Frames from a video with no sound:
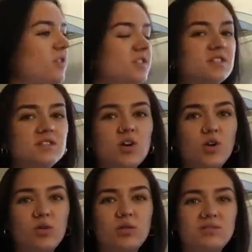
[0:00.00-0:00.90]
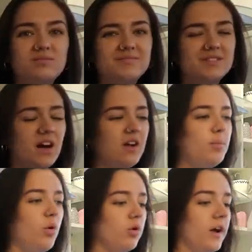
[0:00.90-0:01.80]
Morrison's haul, it's kind
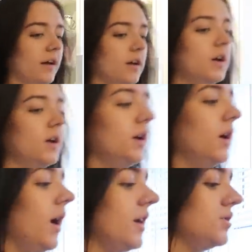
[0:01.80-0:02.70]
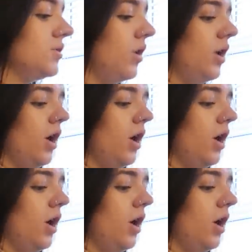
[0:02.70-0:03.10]
of boring. I just got